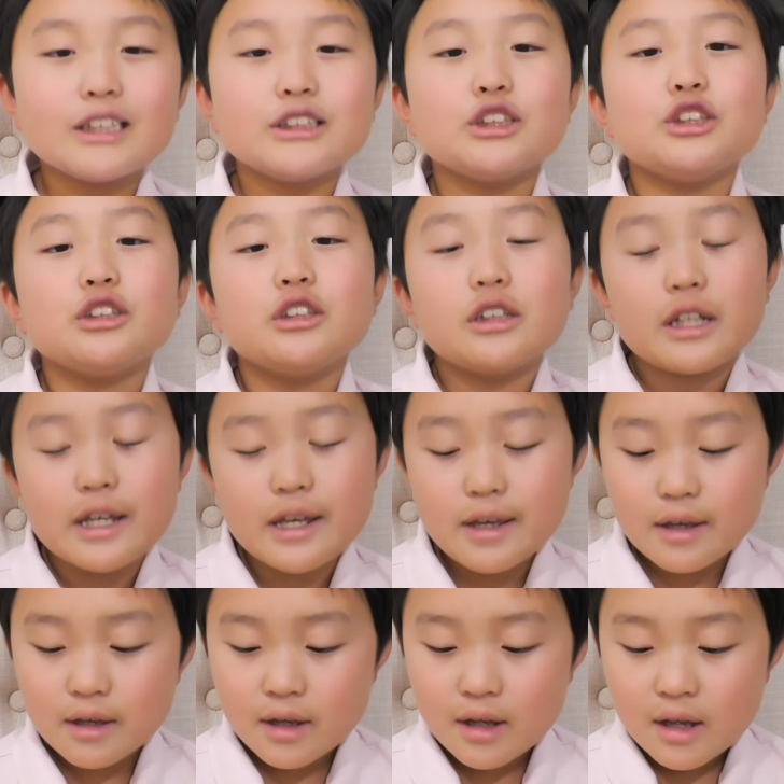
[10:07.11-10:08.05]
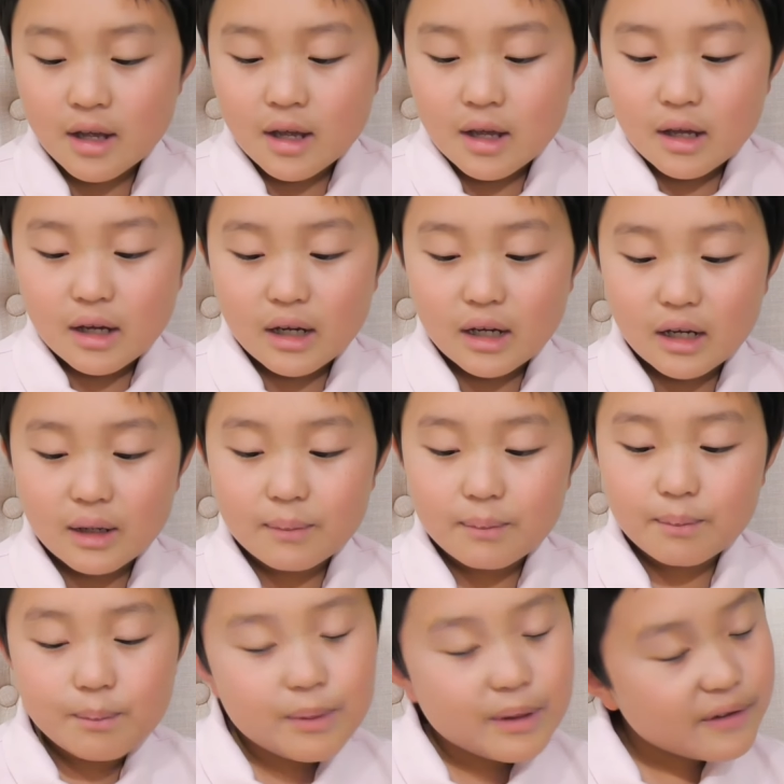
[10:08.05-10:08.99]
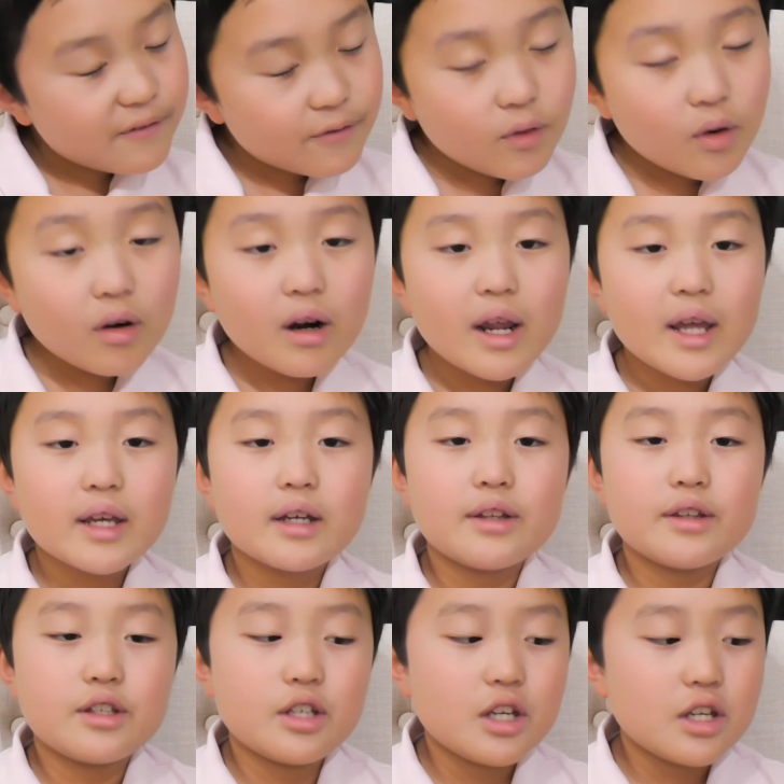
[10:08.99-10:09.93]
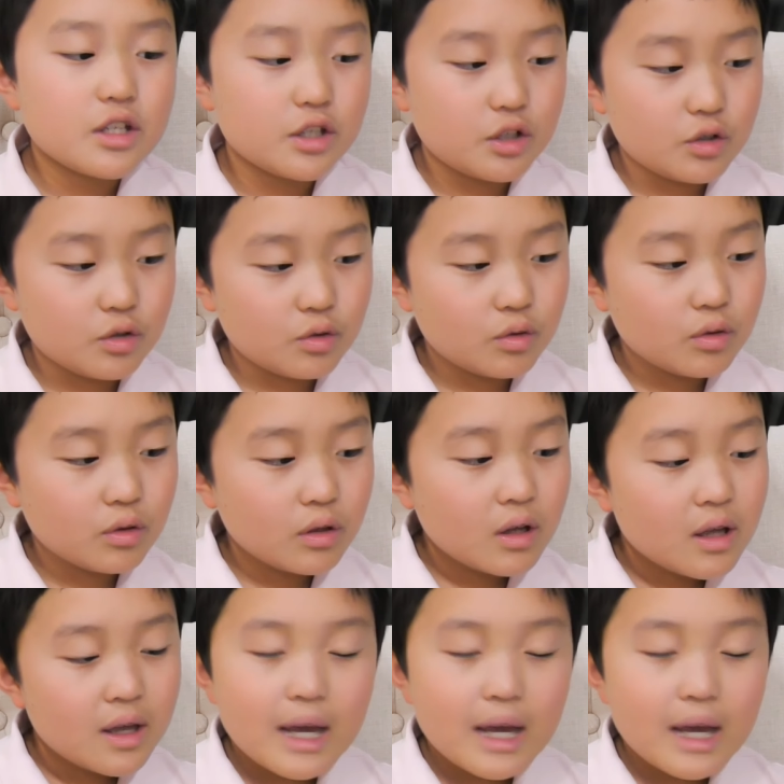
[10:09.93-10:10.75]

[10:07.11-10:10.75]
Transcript: actually, um, before I continue,